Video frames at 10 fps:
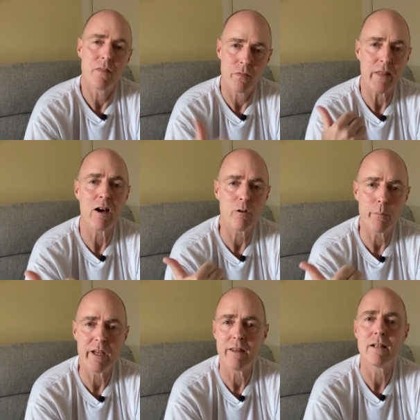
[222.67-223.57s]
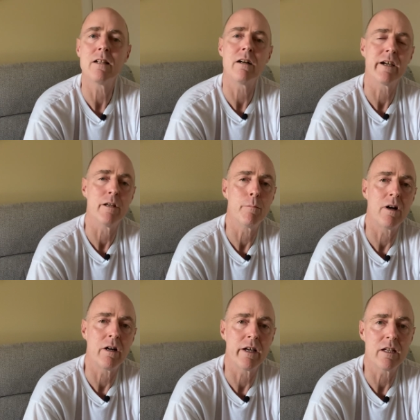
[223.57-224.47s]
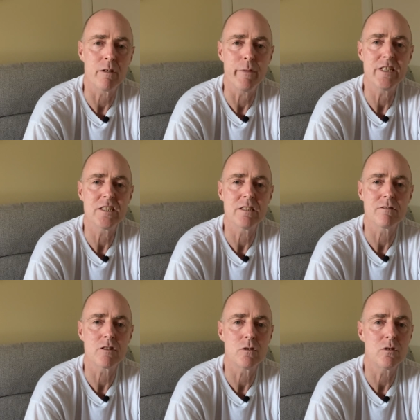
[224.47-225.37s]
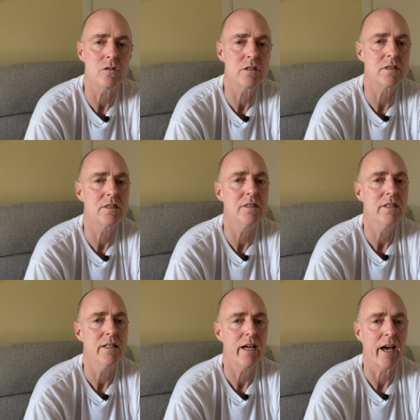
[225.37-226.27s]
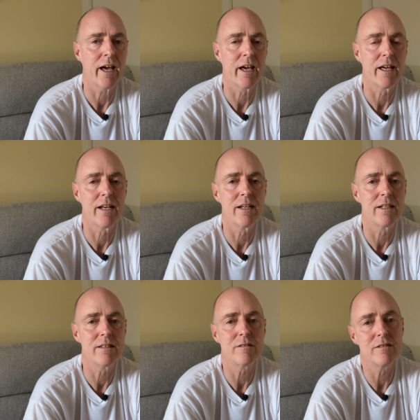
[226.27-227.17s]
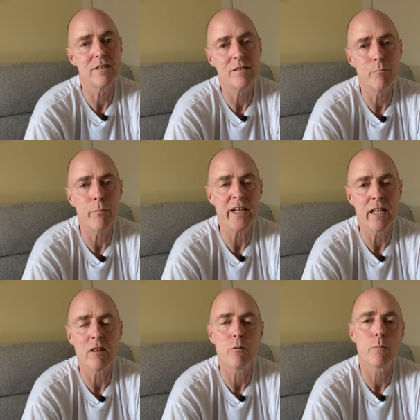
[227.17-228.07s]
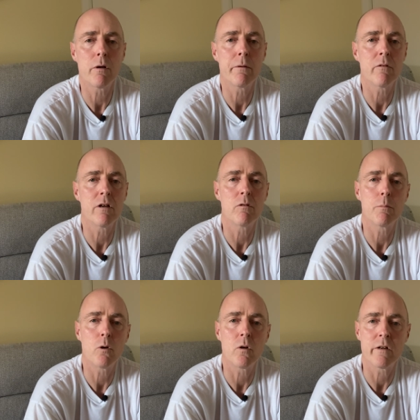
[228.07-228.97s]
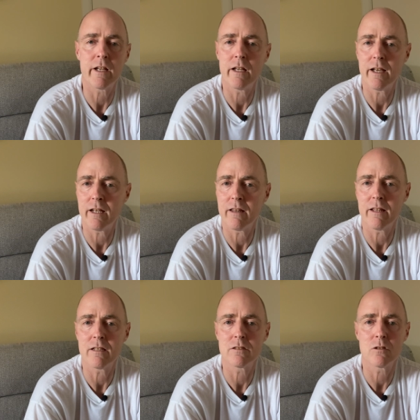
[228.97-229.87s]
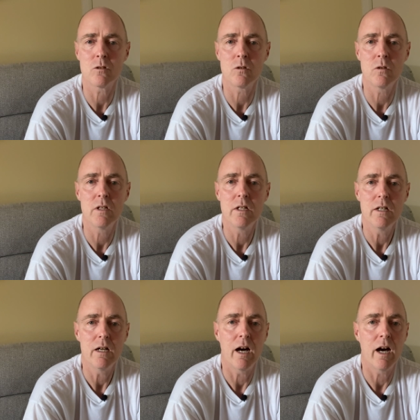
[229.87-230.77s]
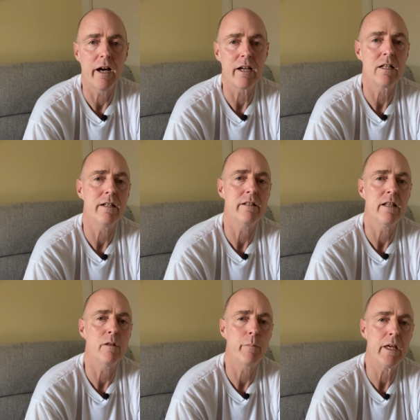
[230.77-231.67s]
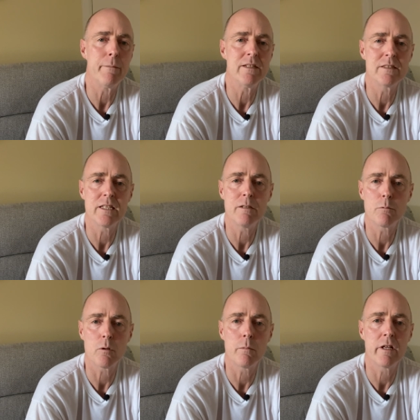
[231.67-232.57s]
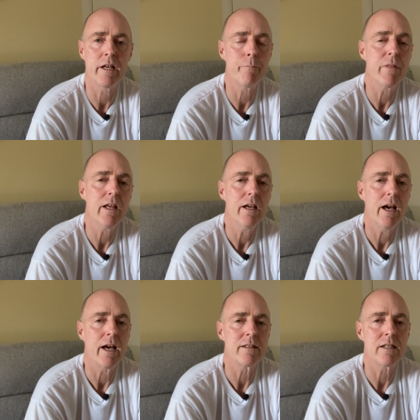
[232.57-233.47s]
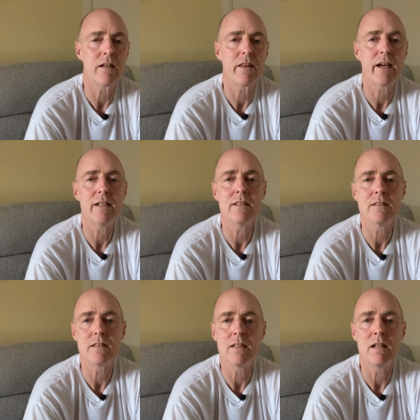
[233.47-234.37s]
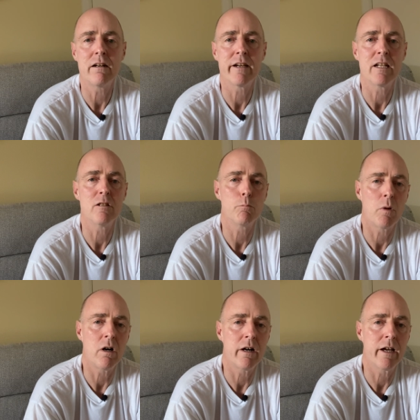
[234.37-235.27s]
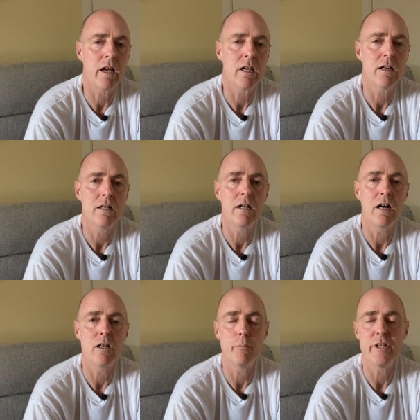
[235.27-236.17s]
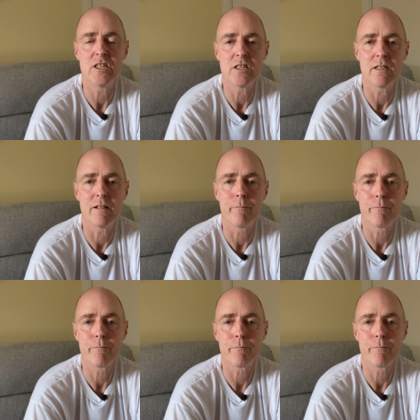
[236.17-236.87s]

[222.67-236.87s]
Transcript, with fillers: that would be the line by commission, of course, and many of them probably won't report on any, anything at all, uh, including the BBC probably. So that is line by omission.